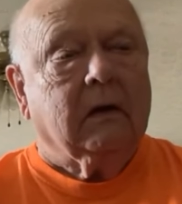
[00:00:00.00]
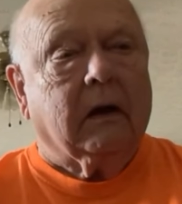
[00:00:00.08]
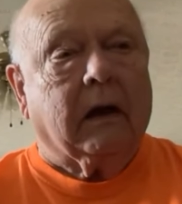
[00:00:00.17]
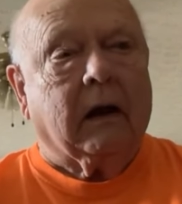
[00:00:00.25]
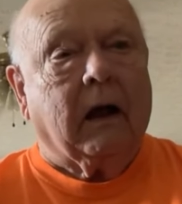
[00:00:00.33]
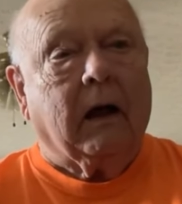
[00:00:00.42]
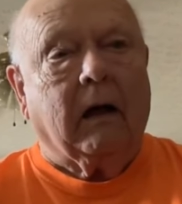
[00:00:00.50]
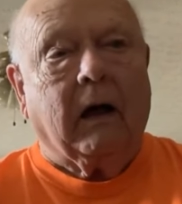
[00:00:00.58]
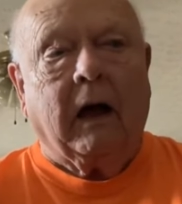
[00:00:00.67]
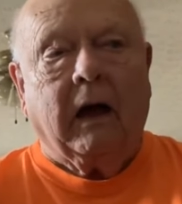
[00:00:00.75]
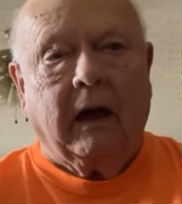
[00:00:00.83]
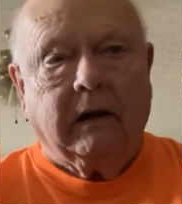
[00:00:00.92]
And
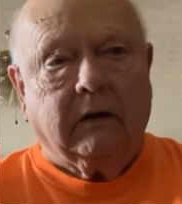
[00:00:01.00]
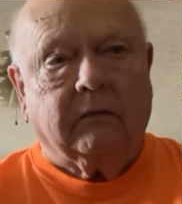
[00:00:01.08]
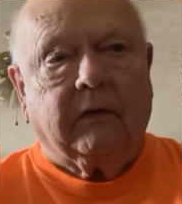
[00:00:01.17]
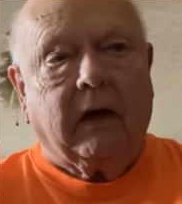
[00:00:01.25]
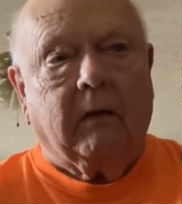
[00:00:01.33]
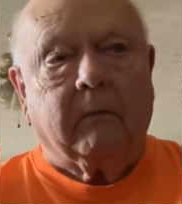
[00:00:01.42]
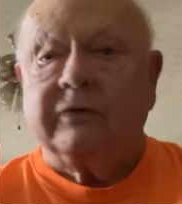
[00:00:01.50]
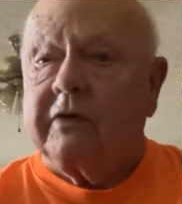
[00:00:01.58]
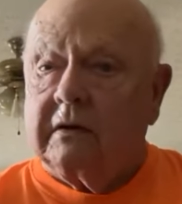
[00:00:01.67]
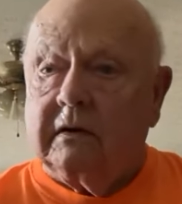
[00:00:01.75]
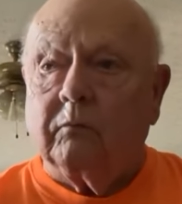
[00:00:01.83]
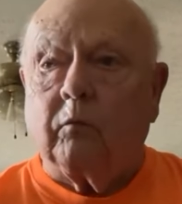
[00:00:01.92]
I hated that, but
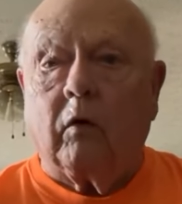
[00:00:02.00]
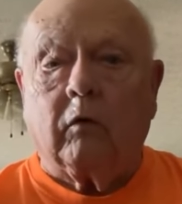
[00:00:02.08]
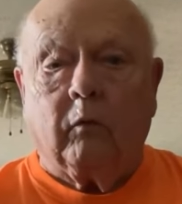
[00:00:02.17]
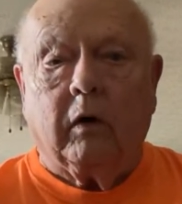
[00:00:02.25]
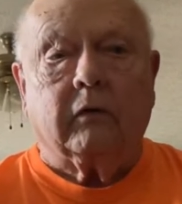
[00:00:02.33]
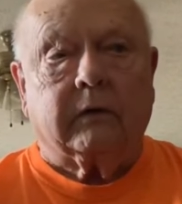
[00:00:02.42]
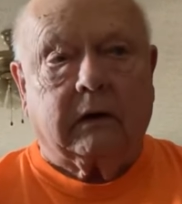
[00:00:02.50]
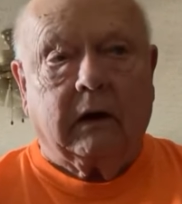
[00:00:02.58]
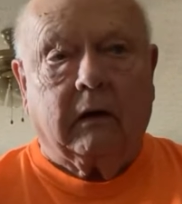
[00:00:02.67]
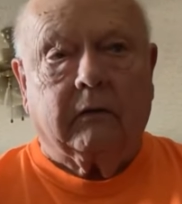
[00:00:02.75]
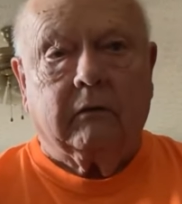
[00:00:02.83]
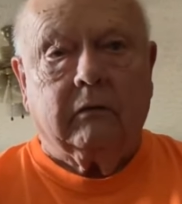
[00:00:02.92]
they did work well
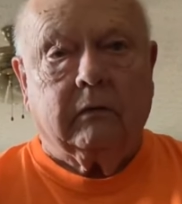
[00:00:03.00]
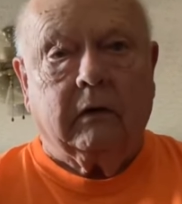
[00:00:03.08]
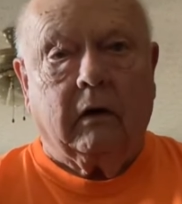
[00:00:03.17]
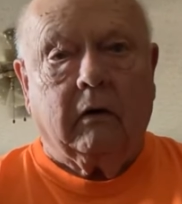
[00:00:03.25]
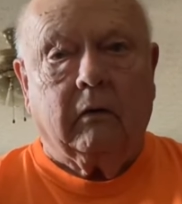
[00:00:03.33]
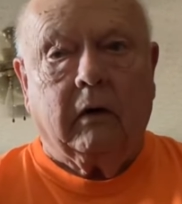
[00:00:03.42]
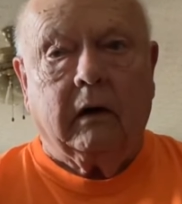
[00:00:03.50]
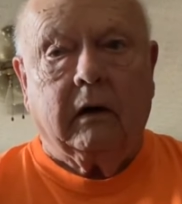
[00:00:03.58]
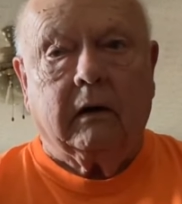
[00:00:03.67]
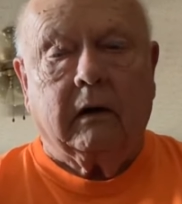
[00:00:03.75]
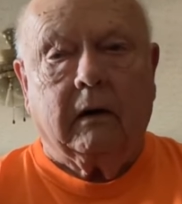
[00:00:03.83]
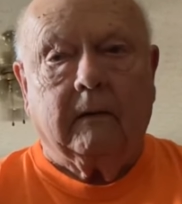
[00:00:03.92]
together.
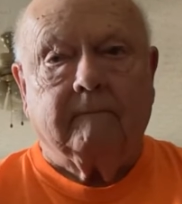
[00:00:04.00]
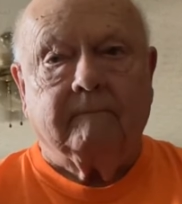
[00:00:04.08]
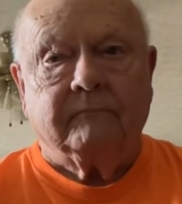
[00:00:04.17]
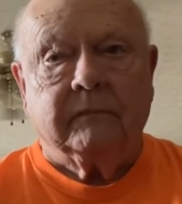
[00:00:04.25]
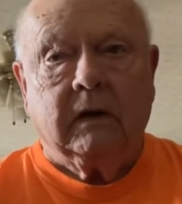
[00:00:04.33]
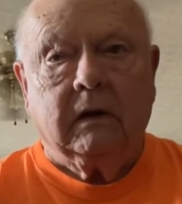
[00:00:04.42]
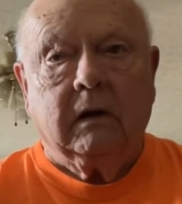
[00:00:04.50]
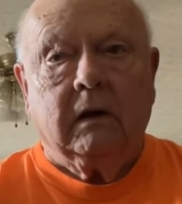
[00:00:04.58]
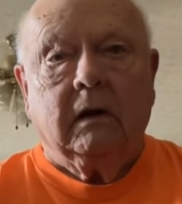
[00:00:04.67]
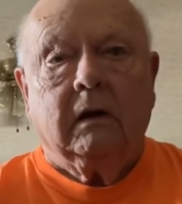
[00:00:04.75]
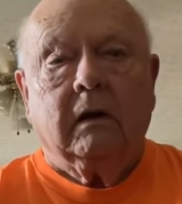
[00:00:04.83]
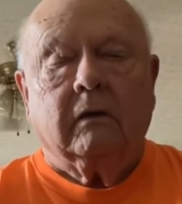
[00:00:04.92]
And
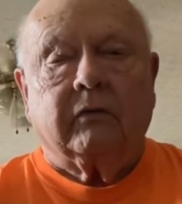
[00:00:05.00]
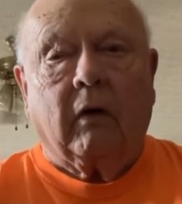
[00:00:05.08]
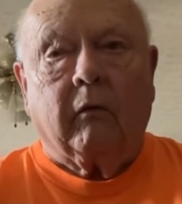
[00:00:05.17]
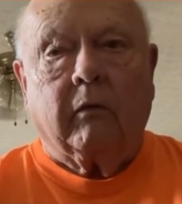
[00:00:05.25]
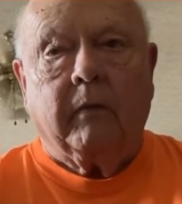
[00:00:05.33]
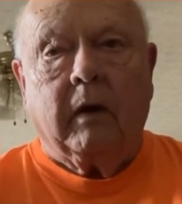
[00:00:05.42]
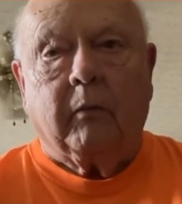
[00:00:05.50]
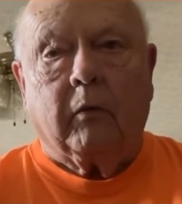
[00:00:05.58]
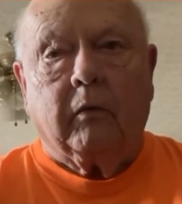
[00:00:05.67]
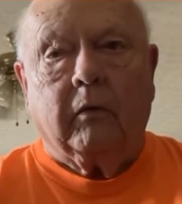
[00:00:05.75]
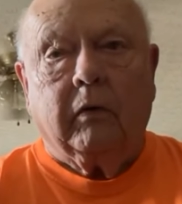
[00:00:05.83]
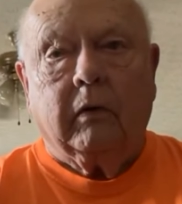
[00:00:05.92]
so I
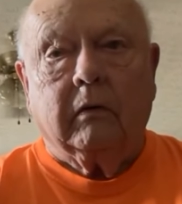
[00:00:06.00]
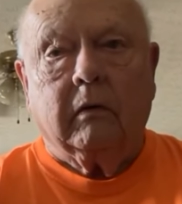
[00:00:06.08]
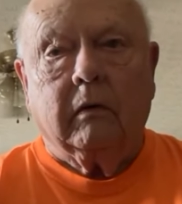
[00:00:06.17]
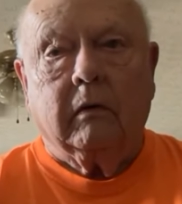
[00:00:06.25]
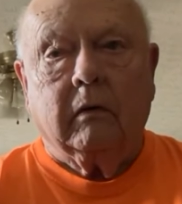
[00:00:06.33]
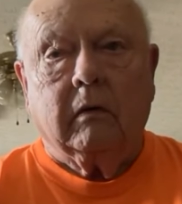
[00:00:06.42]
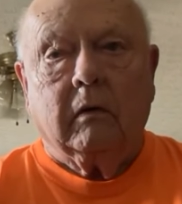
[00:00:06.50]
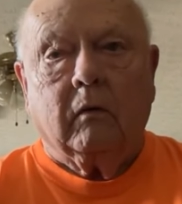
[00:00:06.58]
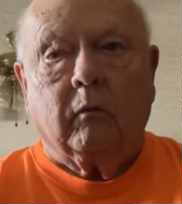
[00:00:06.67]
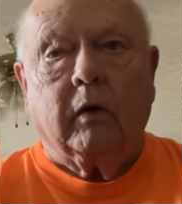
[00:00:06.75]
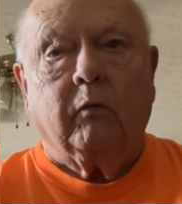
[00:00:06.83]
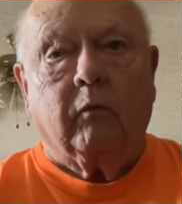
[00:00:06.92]
remember
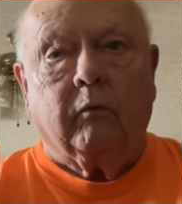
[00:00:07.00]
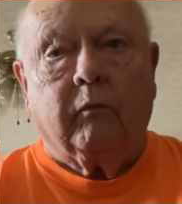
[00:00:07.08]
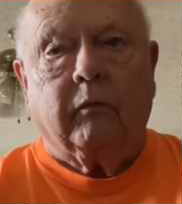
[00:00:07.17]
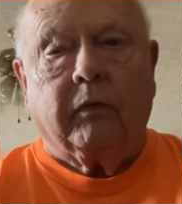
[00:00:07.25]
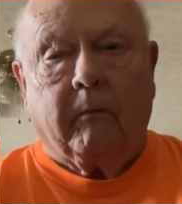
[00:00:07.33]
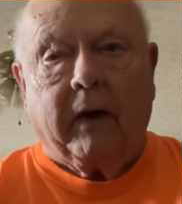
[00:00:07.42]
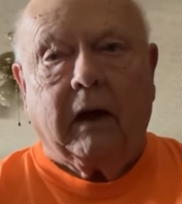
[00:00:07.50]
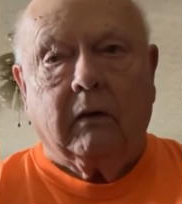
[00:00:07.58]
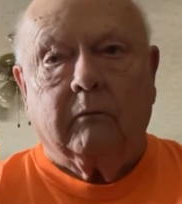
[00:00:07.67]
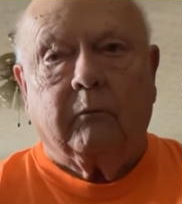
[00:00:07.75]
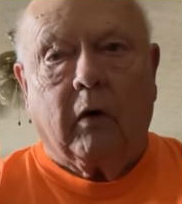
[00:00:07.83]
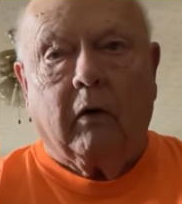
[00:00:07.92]
we the
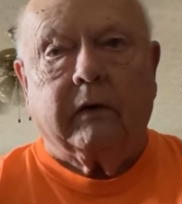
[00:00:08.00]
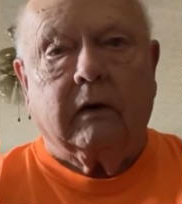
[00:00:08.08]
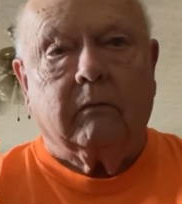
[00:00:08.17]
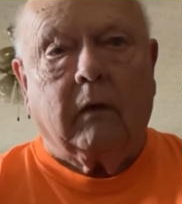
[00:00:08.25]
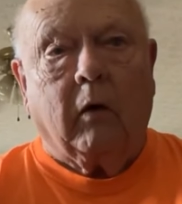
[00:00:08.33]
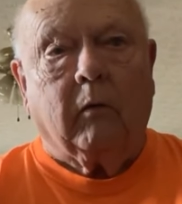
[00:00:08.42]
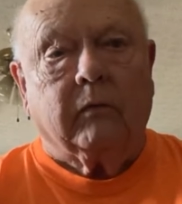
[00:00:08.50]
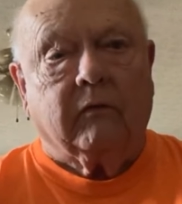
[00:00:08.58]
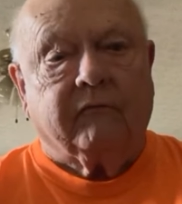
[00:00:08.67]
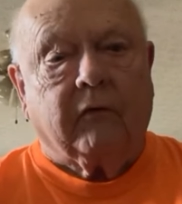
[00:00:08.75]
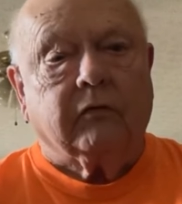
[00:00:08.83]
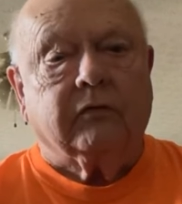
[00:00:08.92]
band brought in home the
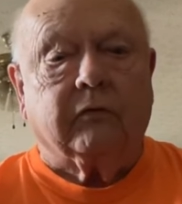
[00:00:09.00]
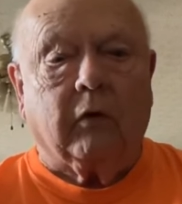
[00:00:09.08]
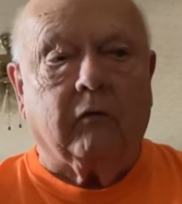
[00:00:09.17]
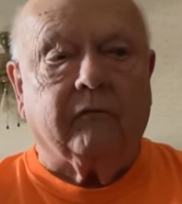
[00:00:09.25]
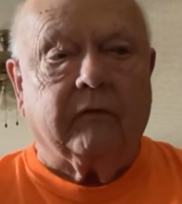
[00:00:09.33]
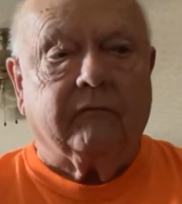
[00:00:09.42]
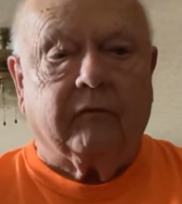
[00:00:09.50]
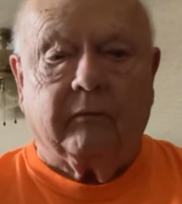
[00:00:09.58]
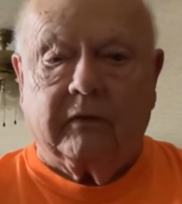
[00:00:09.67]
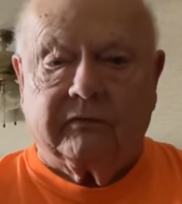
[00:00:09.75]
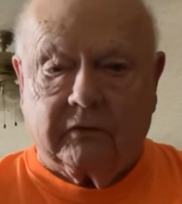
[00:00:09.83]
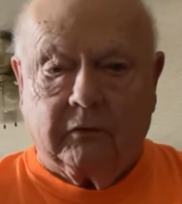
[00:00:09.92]
first trophy from
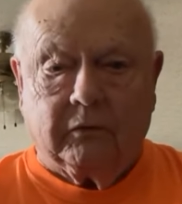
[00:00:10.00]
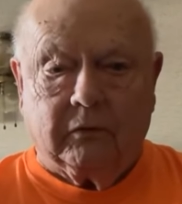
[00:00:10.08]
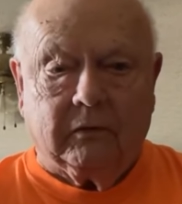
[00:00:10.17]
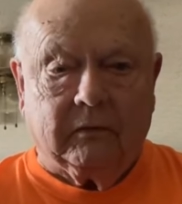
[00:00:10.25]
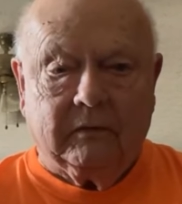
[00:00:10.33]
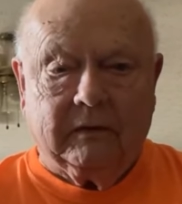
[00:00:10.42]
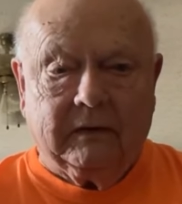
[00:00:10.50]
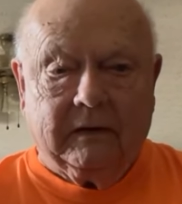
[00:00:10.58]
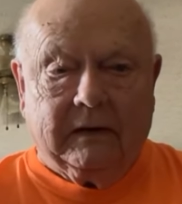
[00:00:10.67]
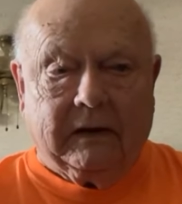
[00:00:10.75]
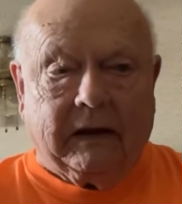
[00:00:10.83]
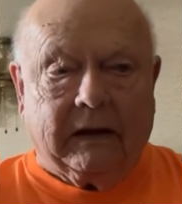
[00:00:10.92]
the school,
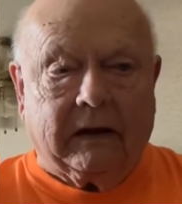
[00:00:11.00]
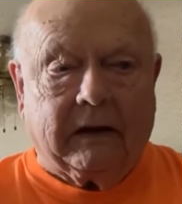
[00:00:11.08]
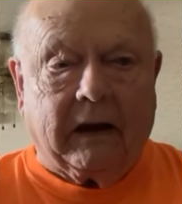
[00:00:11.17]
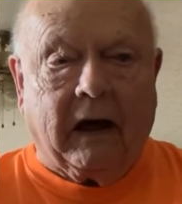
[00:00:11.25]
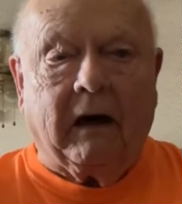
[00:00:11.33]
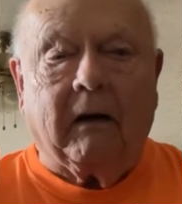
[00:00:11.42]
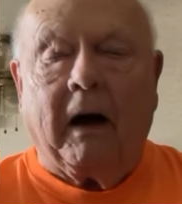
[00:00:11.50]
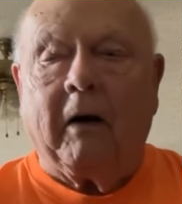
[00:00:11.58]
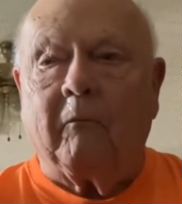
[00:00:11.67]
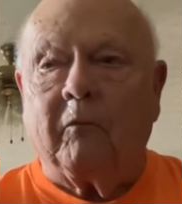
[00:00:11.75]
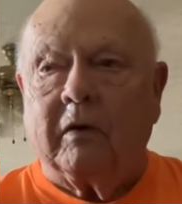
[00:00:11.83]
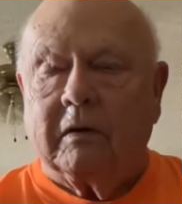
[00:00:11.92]
and
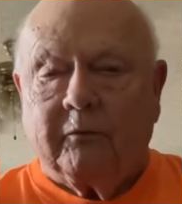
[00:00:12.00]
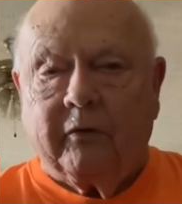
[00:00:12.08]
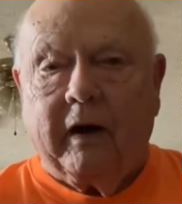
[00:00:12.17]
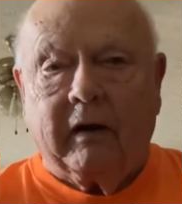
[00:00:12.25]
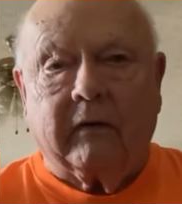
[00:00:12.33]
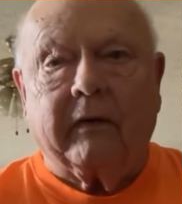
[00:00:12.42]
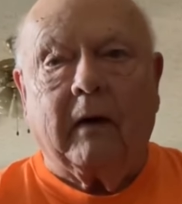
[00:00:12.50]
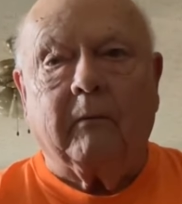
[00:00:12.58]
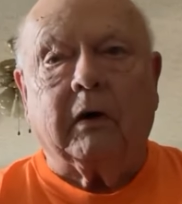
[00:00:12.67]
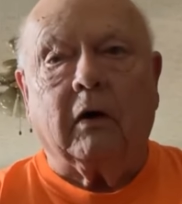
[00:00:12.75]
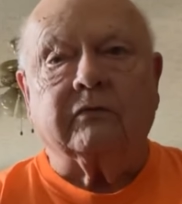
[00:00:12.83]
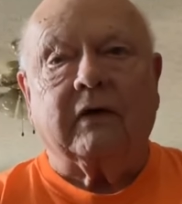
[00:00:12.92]
I'm really proud of that
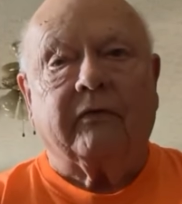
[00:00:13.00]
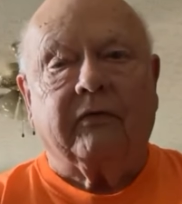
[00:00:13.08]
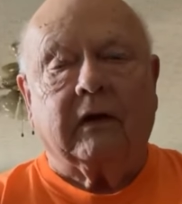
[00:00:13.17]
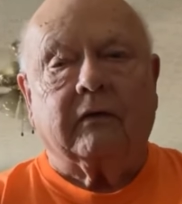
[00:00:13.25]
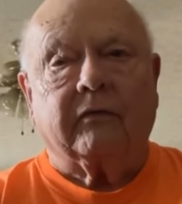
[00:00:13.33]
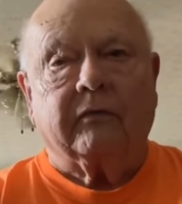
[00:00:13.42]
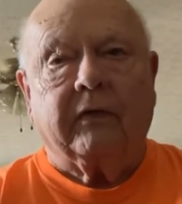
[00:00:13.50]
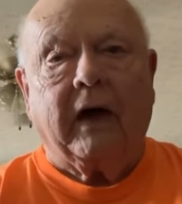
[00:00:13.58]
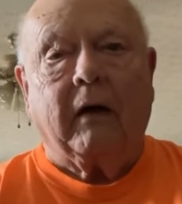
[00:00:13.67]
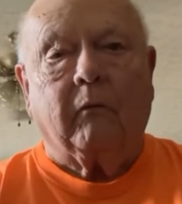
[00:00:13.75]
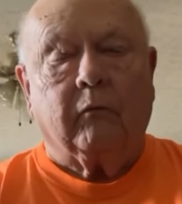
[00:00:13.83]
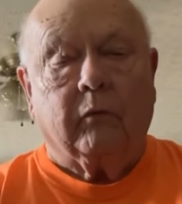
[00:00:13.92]
because I think
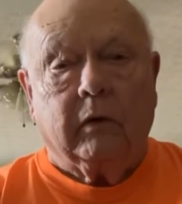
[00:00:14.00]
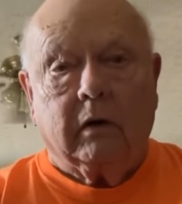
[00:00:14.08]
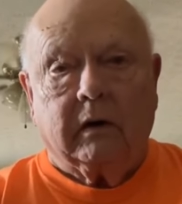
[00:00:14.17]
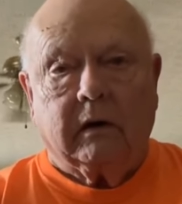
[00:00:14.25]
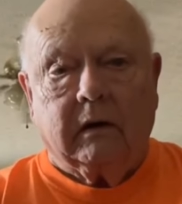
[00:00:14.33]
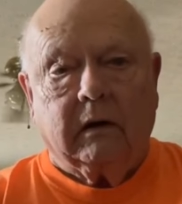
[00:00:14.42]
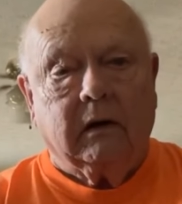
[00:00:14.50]
that really